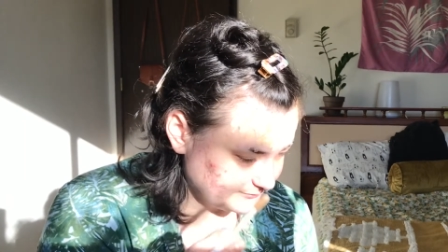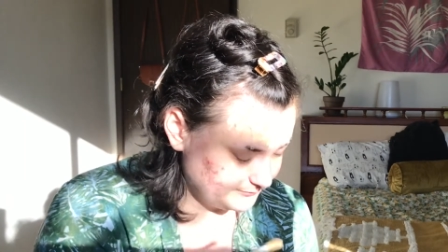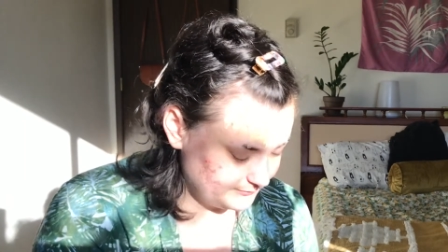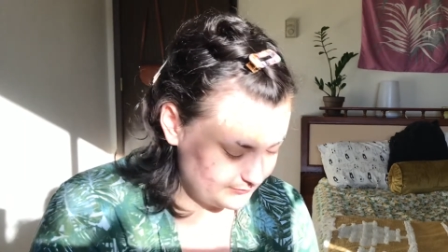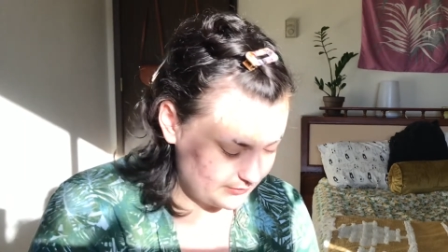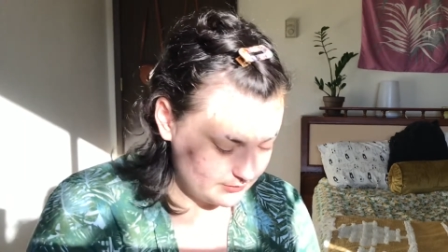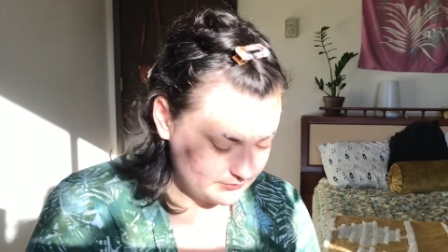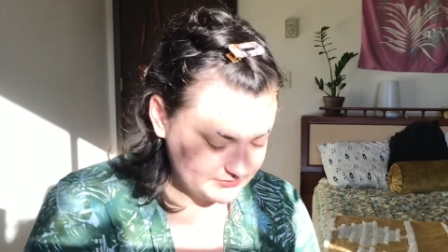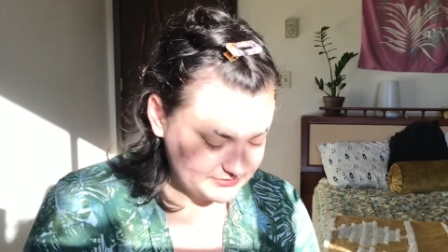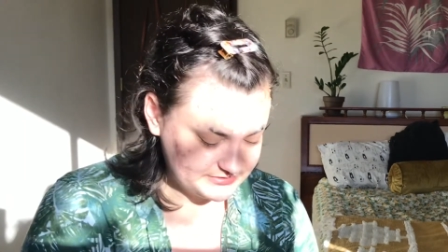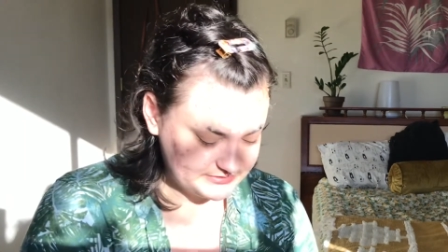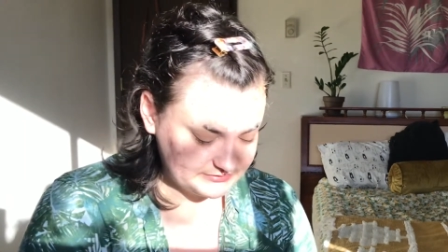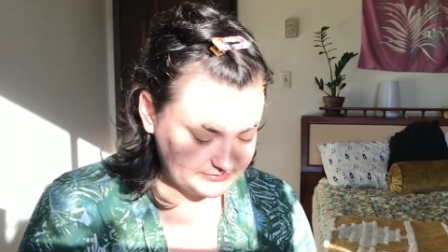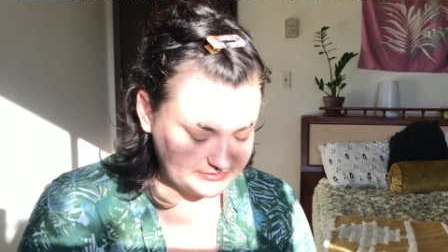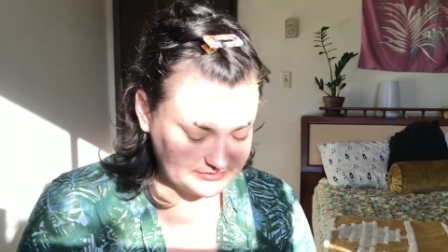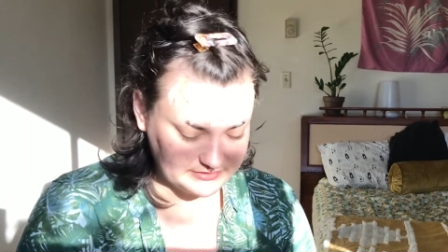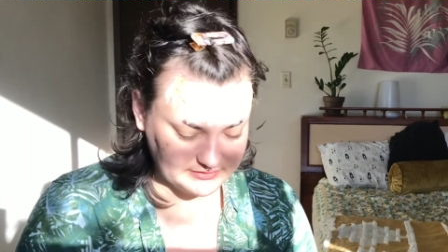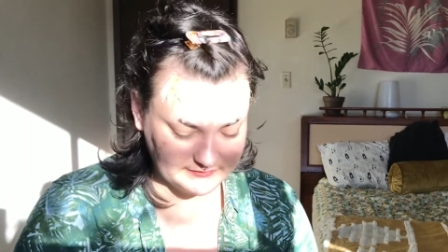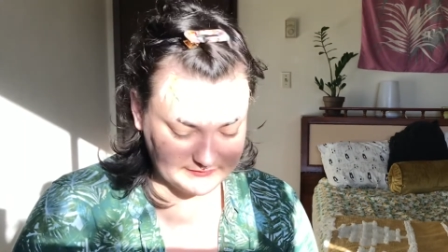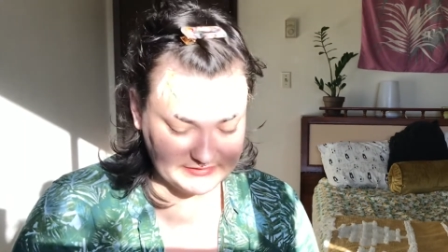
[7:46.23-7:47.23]
postal
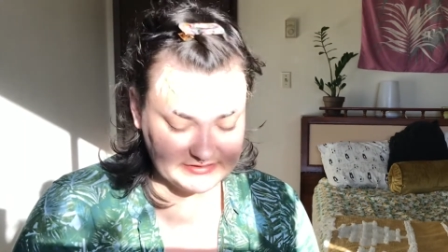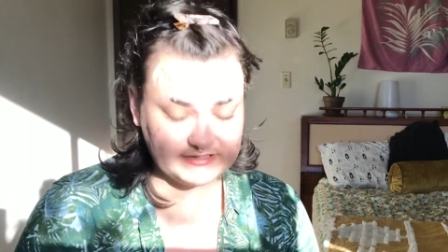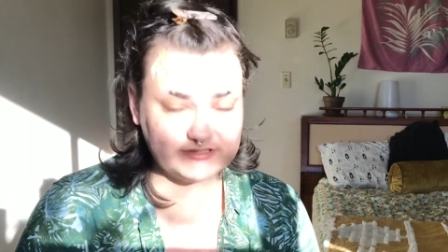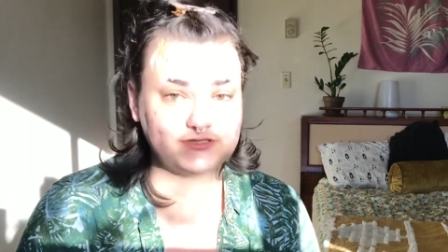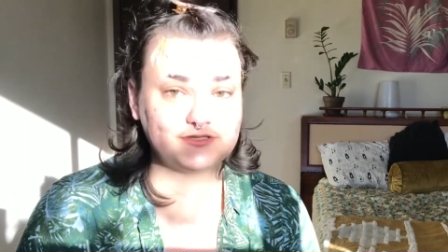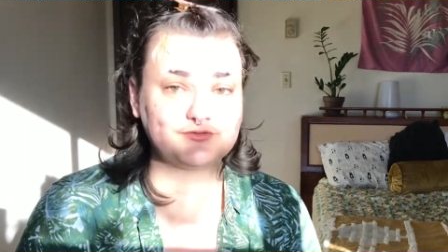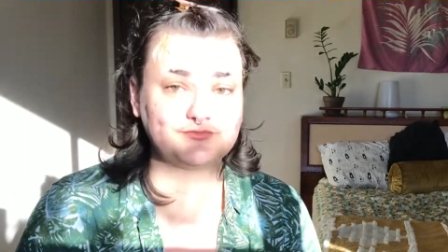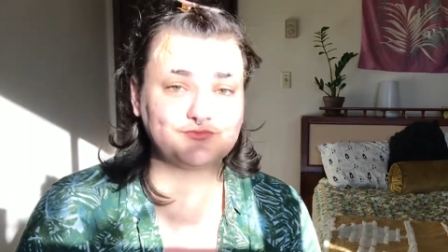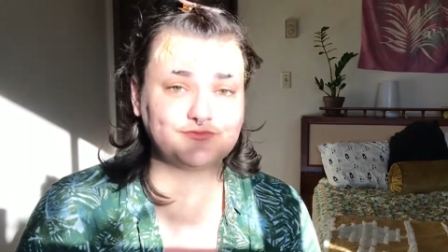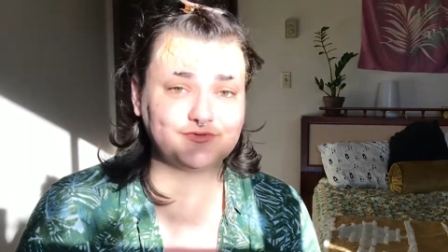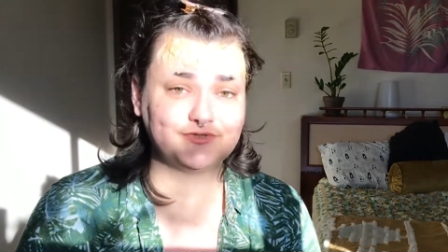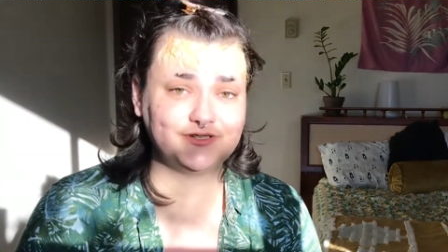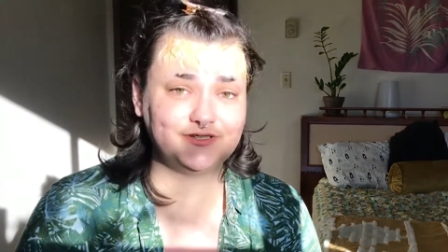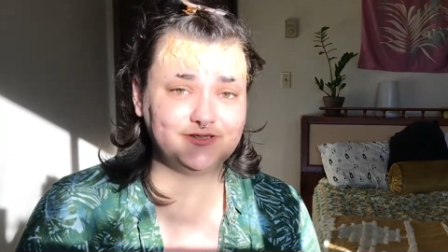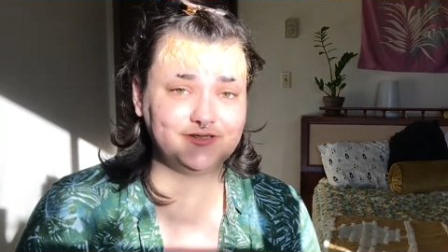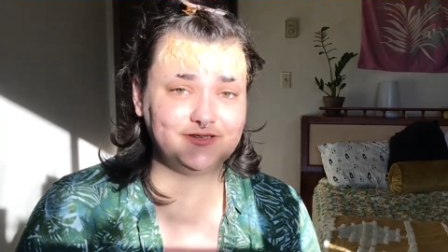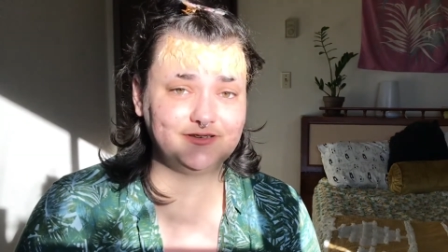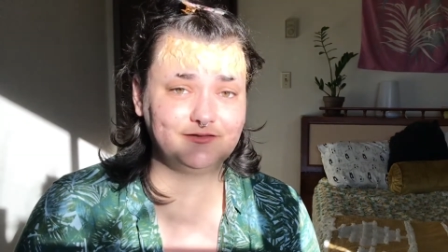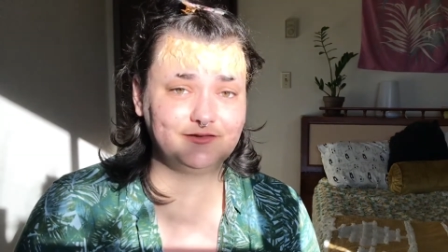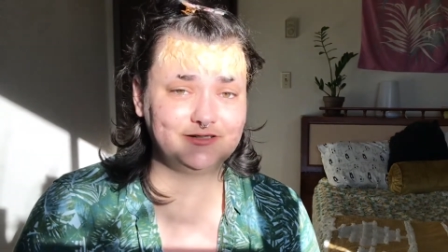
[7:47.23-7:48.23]
service is
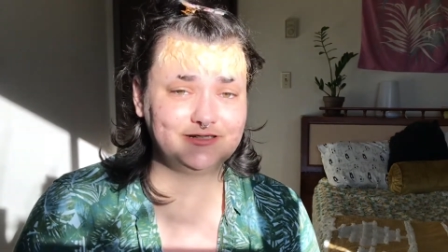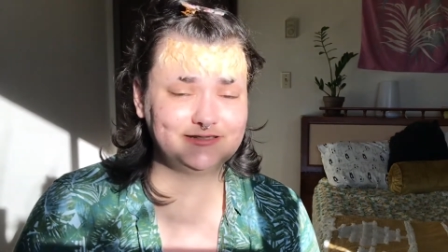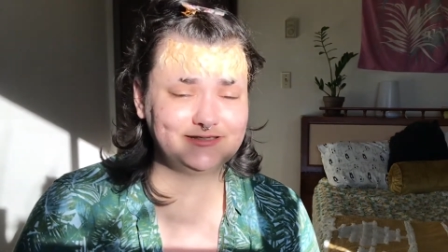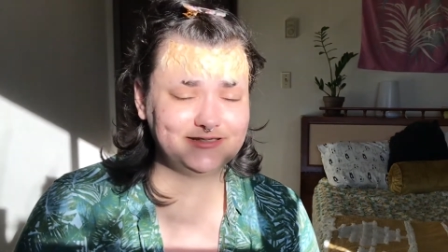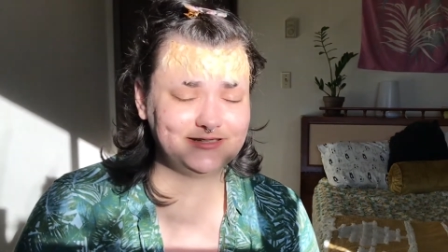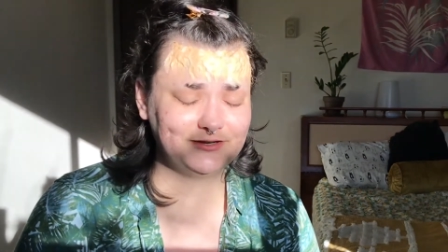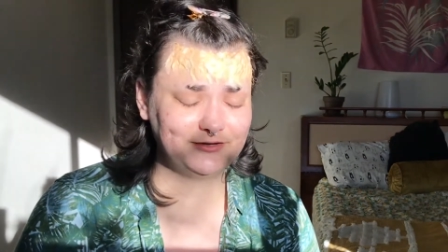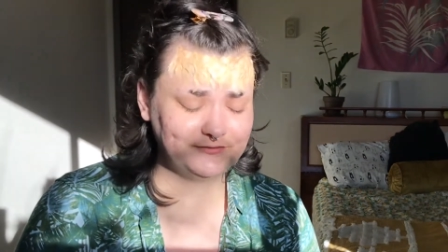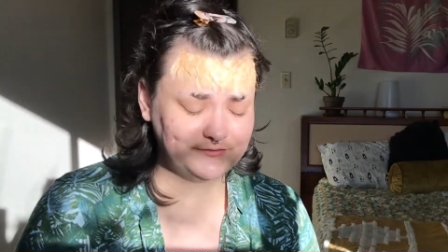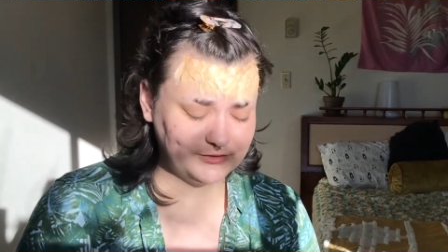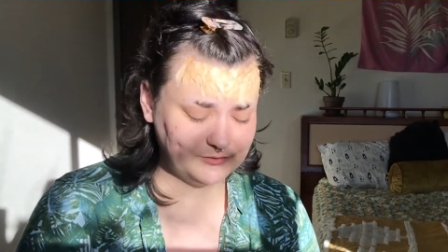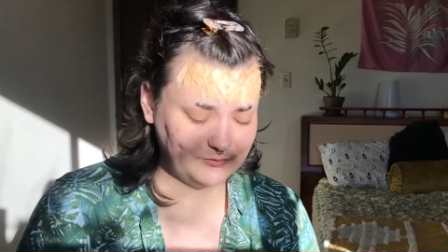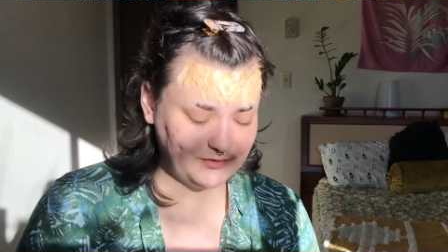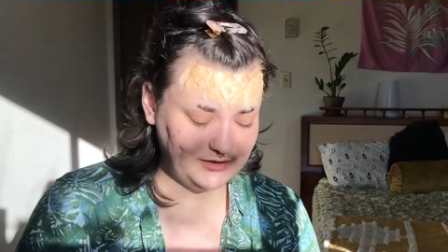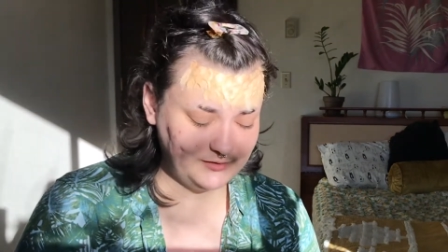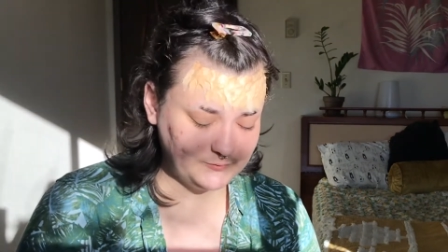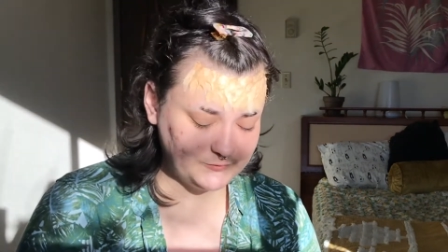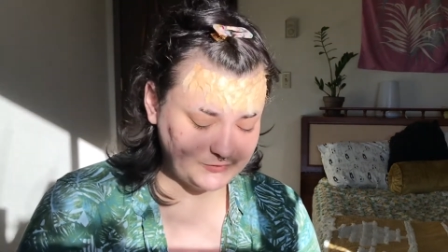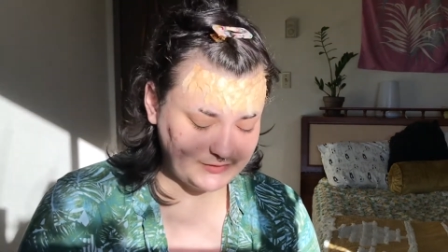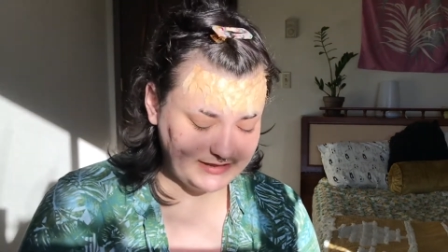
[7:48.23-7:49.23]
really, really
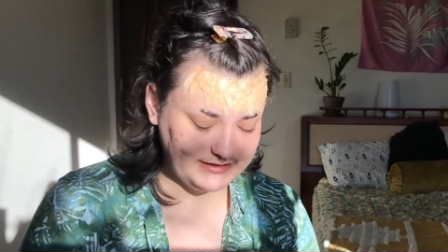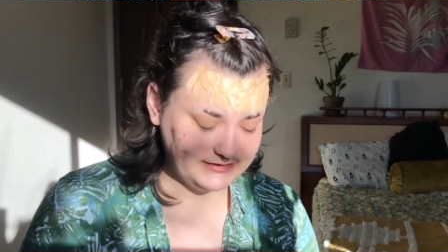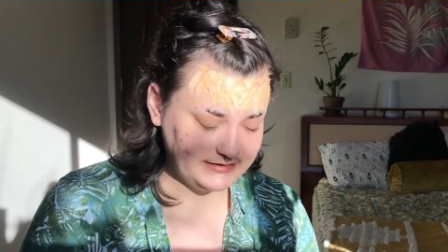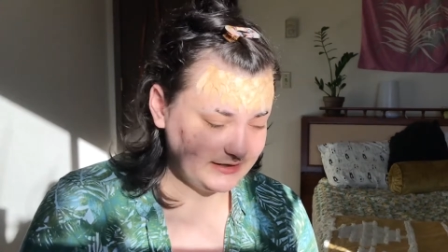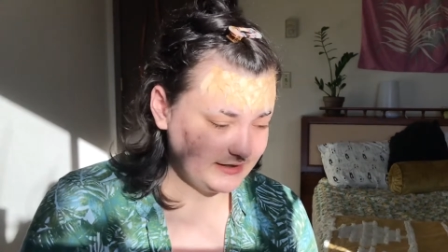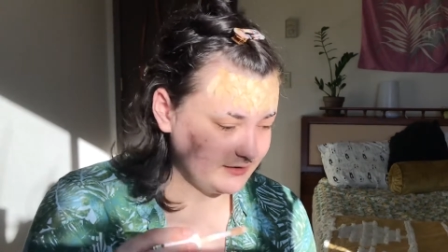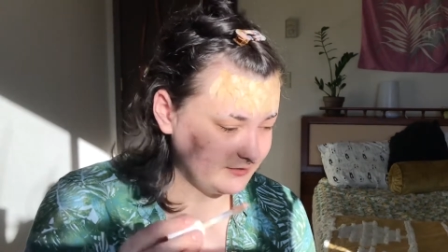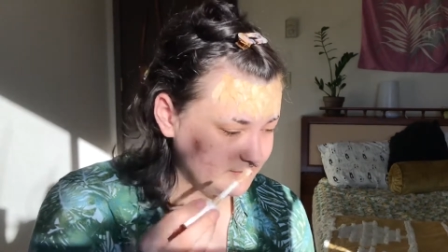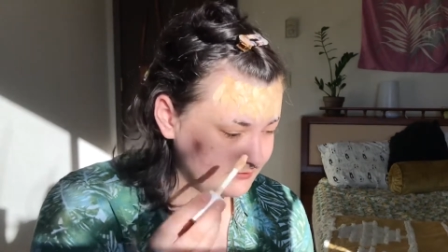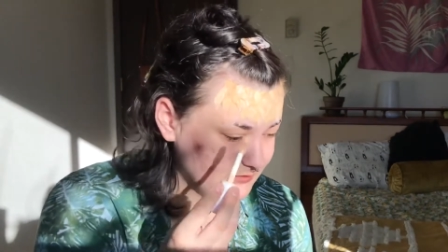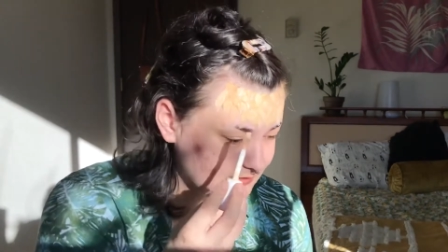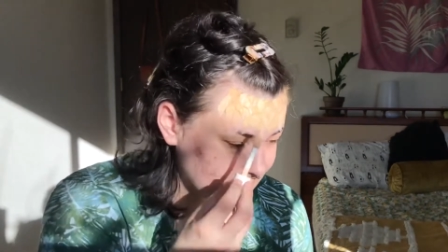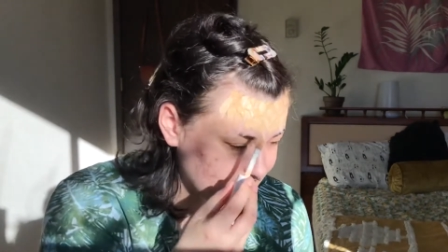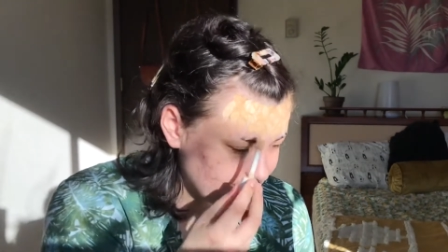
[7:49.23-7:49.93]
overwhelmed right now.